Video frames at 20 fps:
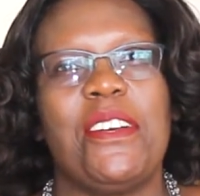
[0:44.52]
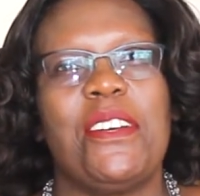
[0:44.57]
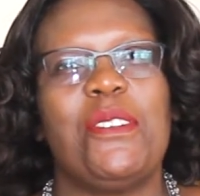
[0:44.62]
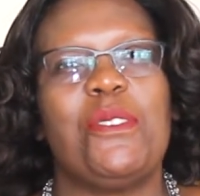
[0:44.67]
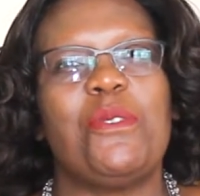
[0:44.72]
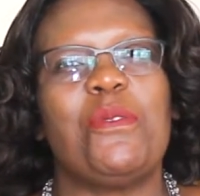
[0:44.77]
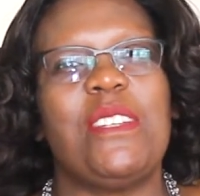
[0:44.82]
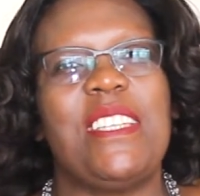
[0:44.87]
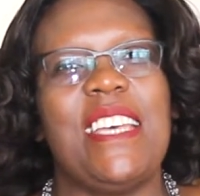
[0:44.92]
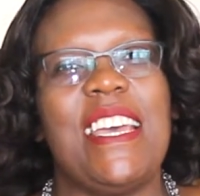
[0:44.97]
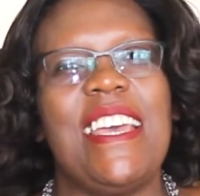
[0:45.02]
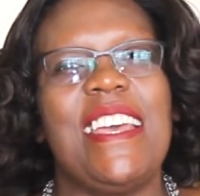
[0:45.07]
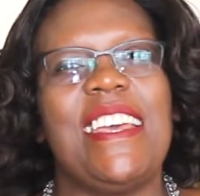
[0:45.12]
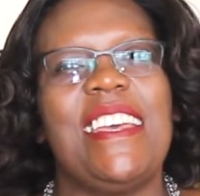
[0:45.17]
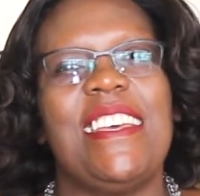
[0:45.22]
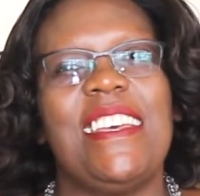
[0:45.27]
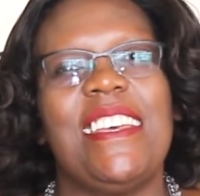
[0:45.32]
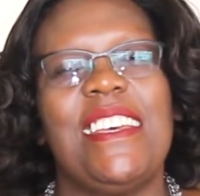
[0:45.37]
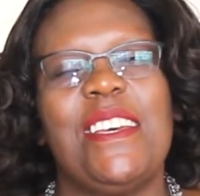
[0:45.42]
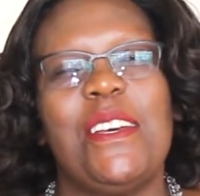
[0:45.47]

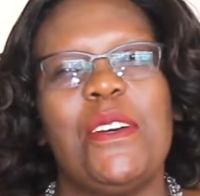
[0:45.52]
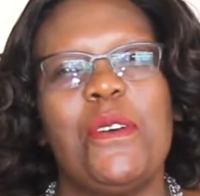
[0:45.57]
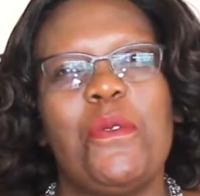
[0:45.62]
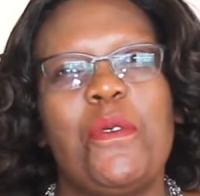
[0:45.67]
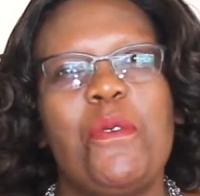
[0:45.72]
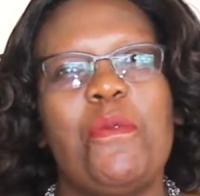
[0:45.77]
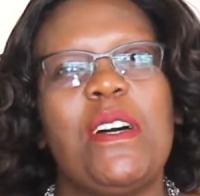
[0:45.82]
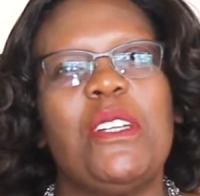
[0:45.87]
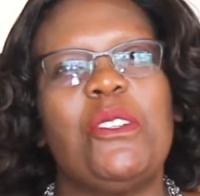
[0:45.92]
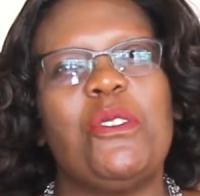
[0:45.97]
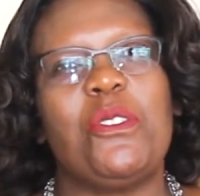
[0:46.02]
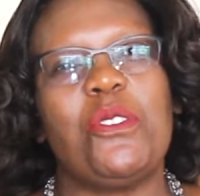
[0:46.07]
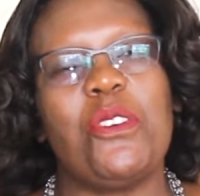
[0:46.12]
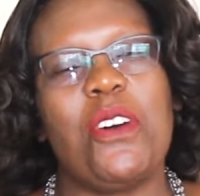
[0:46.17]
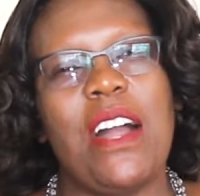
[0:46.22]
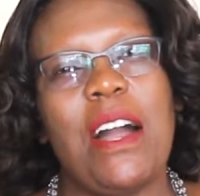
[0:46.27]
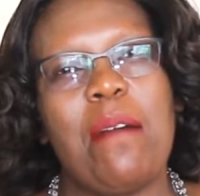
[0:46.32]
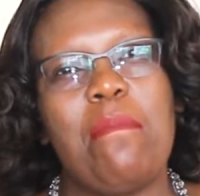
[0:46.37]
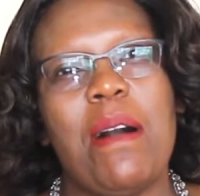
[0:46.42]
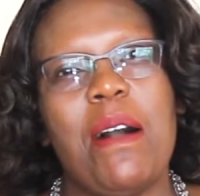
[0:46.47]
Today, we want to
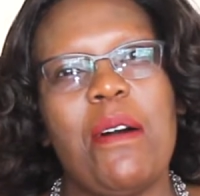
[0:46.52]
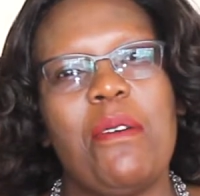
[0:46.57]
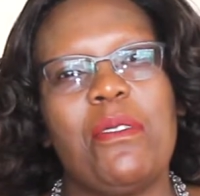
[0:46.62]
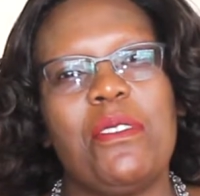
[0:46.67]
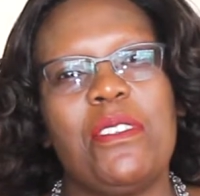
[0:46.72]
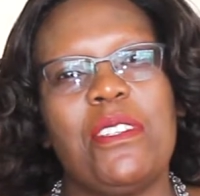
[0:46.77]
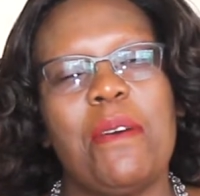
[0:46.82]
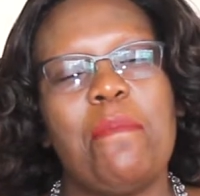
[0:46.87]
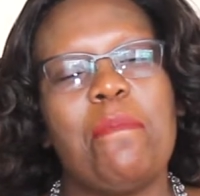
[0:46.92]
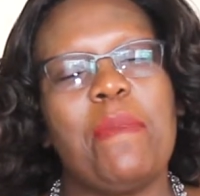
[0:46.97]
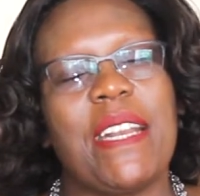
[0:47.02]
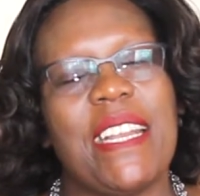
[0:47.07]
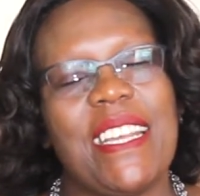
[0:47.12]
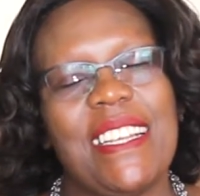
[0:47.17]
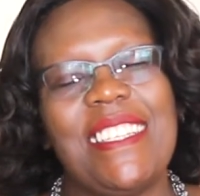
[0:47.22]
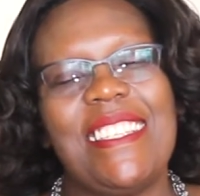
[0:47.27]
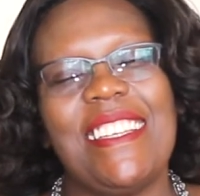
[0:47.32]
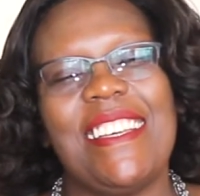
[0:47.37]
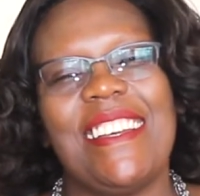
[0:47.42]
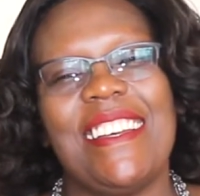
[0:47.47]
talk about
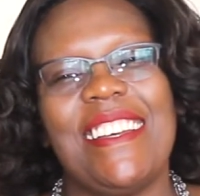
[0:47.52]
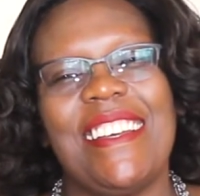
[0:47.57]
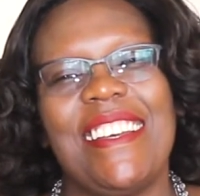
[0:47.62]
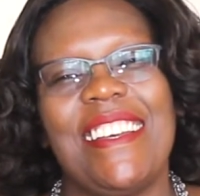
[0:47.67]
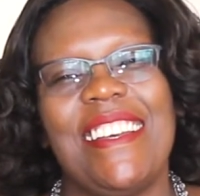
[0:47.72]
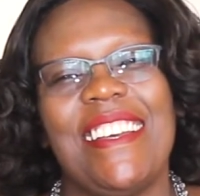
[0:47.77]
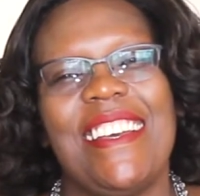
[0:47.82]
parenting,